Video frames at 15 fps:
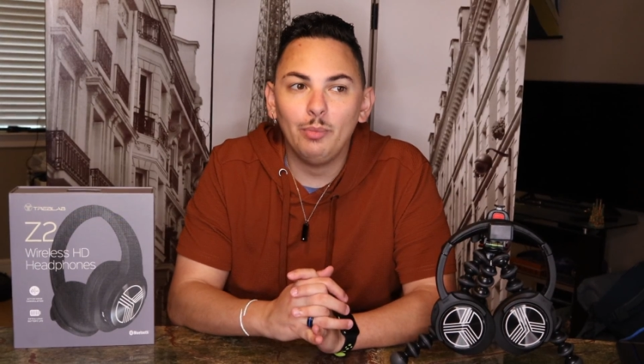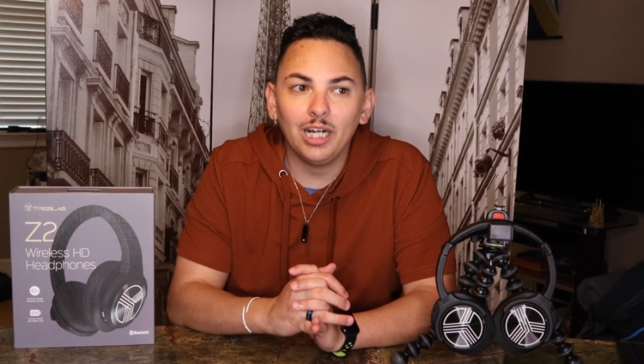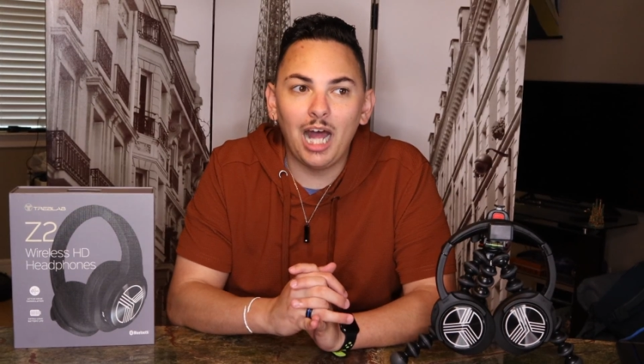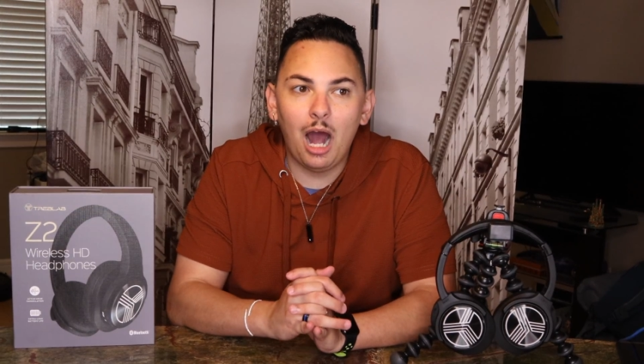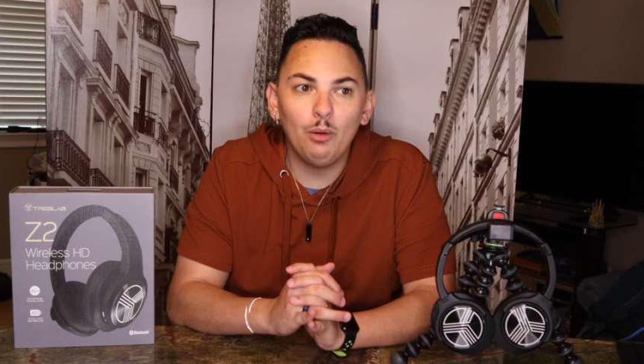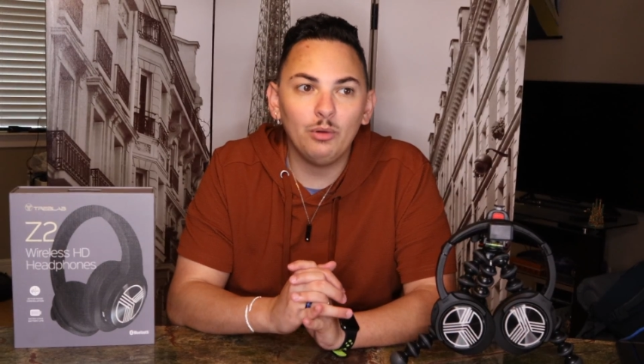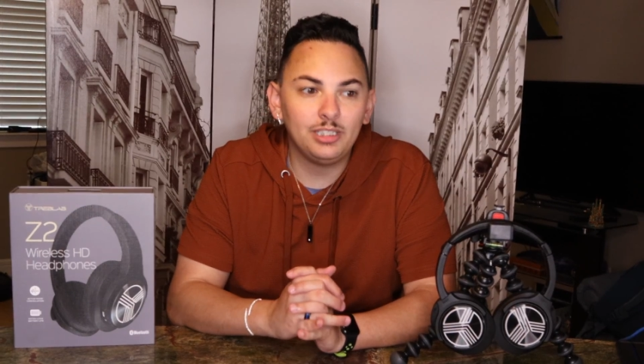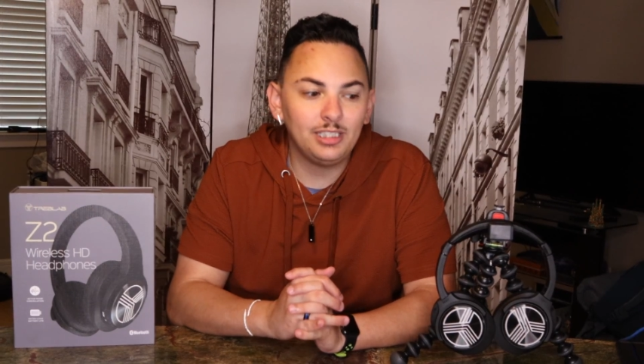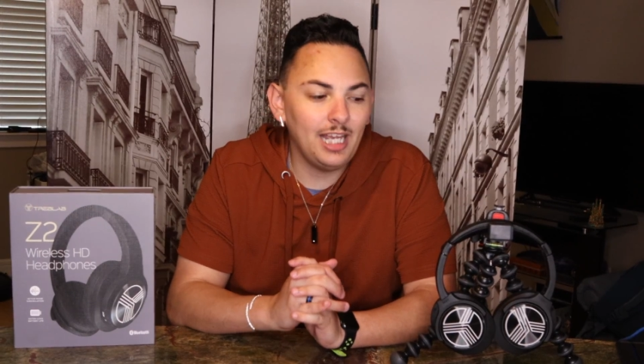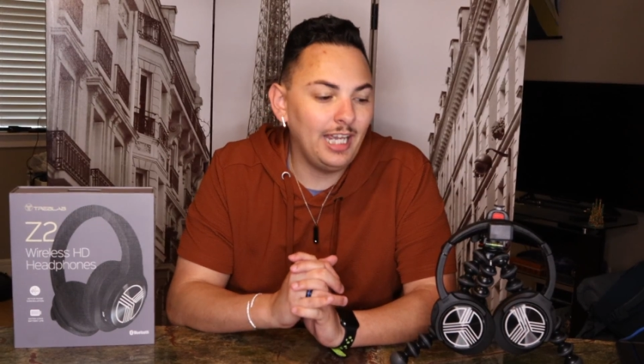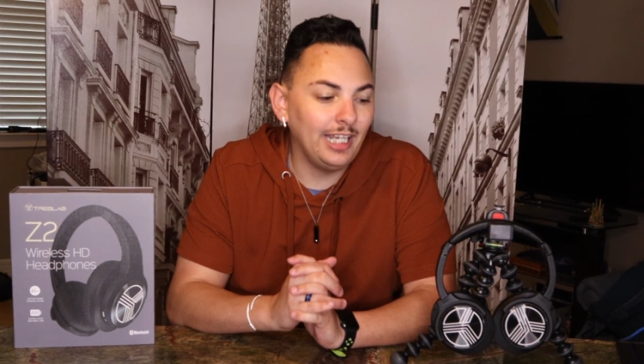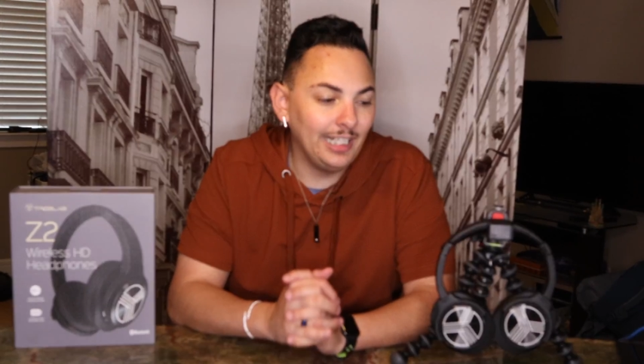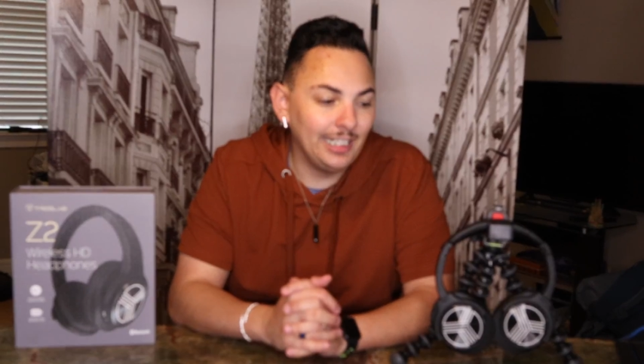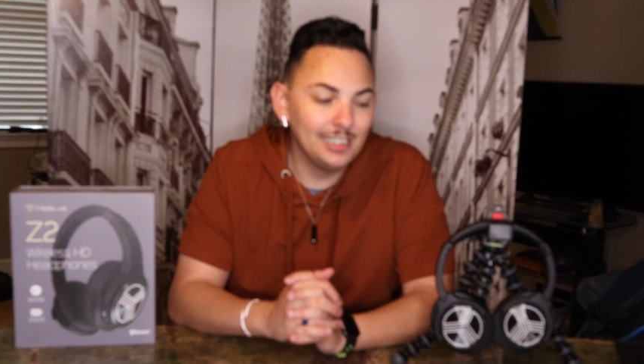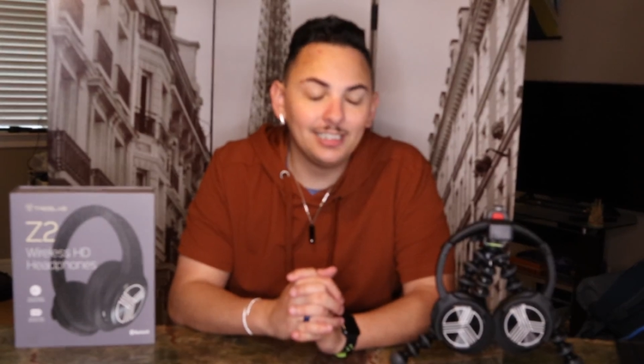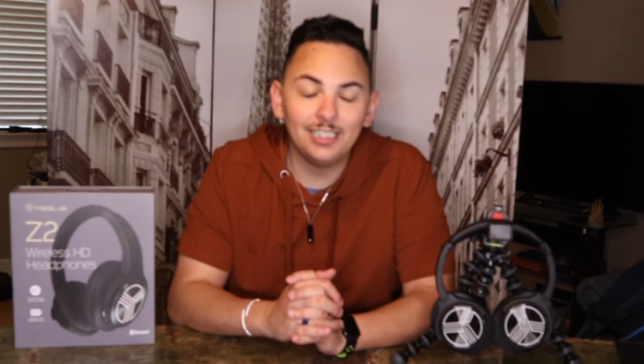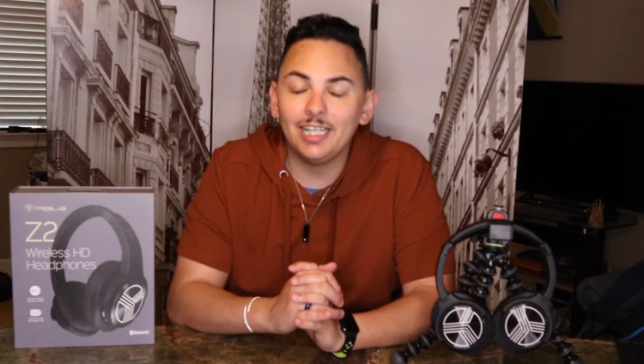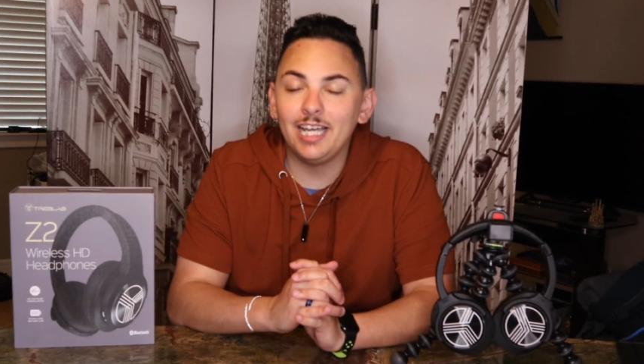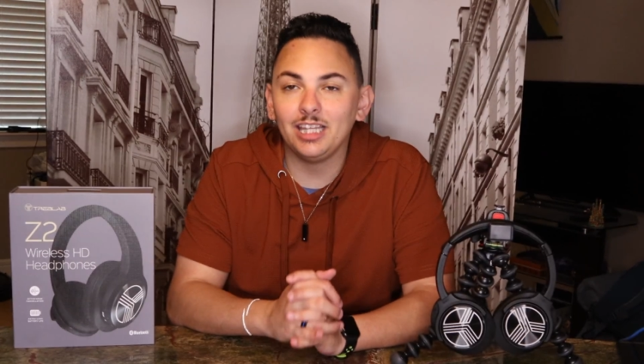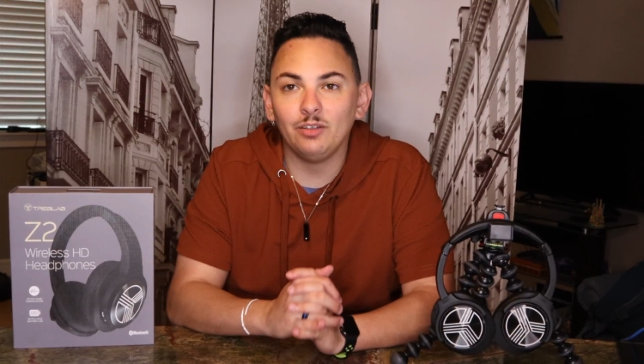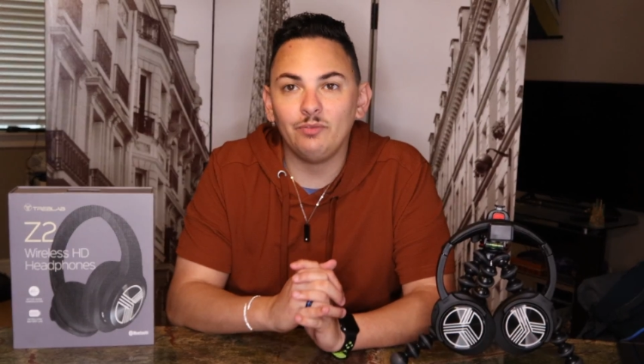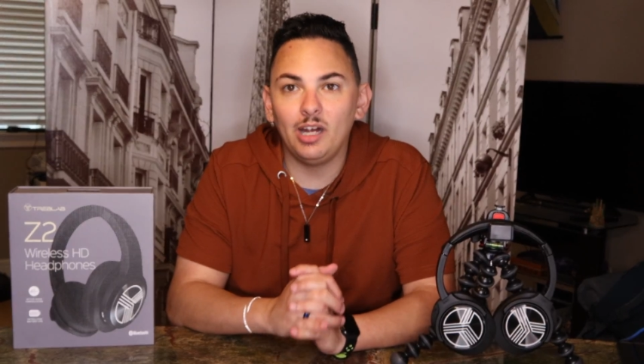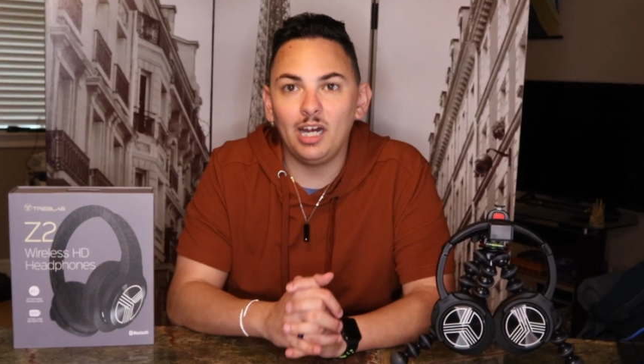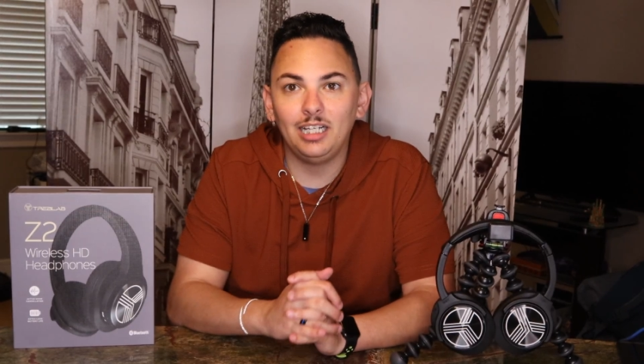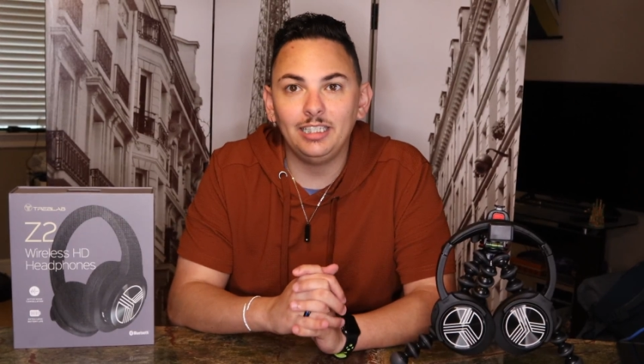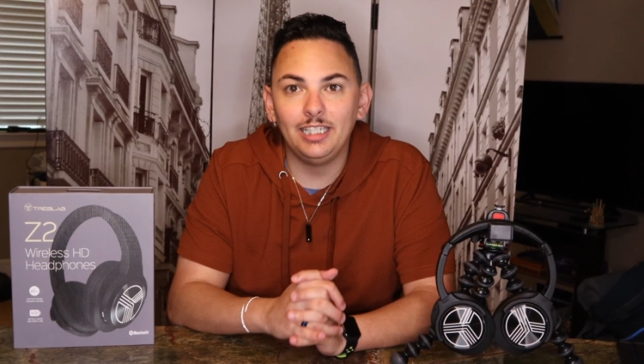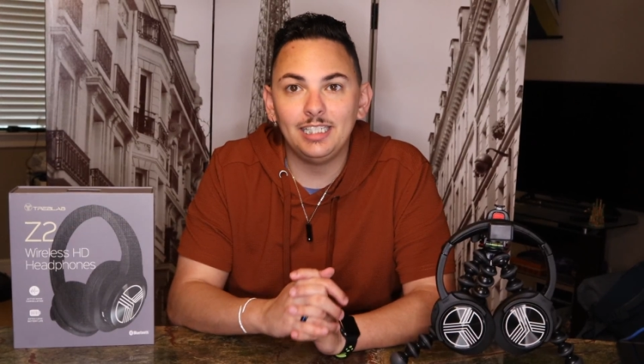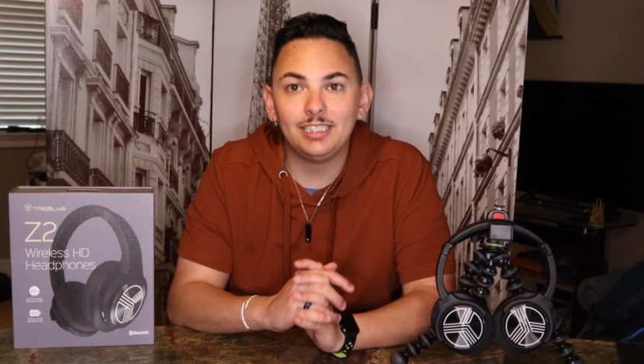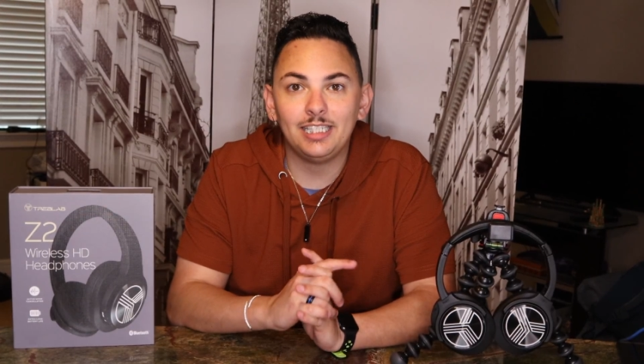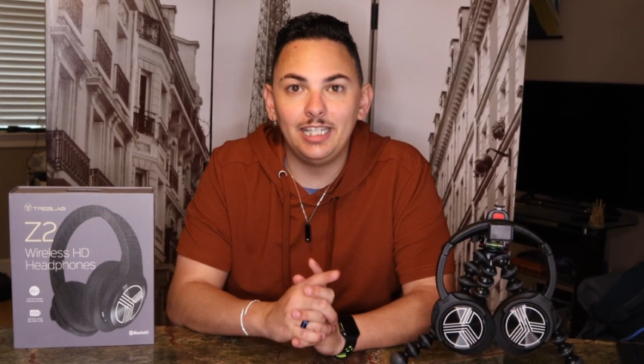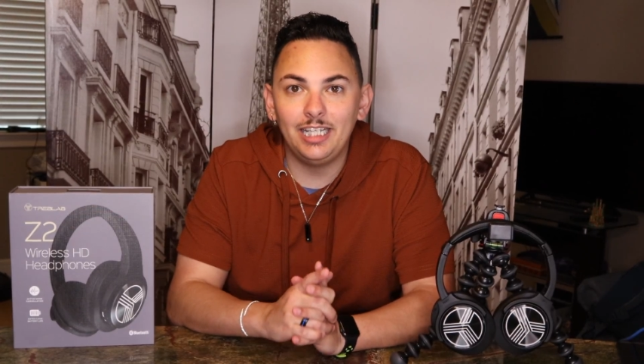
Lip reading: But I would say easily, at the very least,